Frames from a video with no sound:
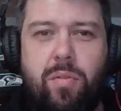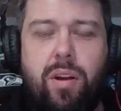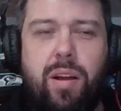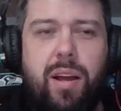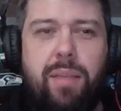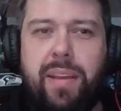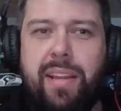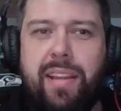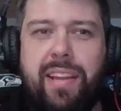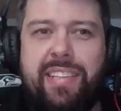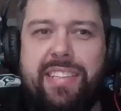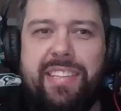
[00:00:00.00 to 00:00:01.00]
Well,
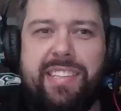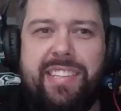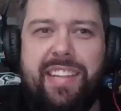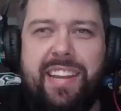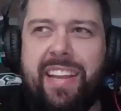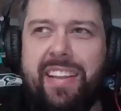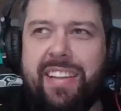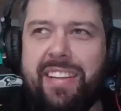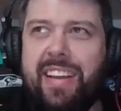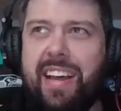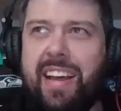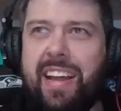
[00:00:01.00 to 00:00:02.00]
it's just that
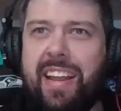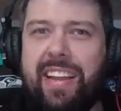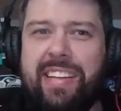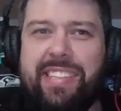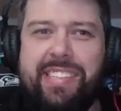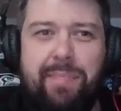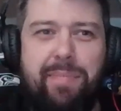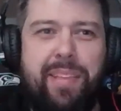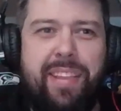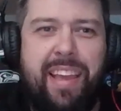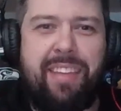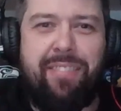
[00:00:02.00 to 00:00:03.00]
England can't accept
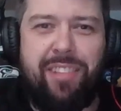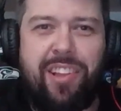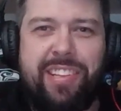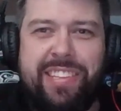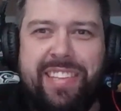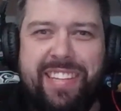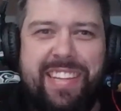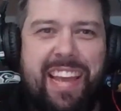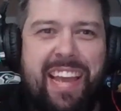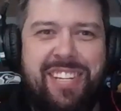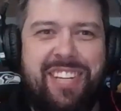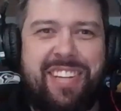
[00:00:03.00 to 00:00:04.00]
that they have lost this
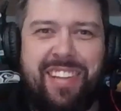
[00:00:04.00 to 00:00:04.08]
Ashes,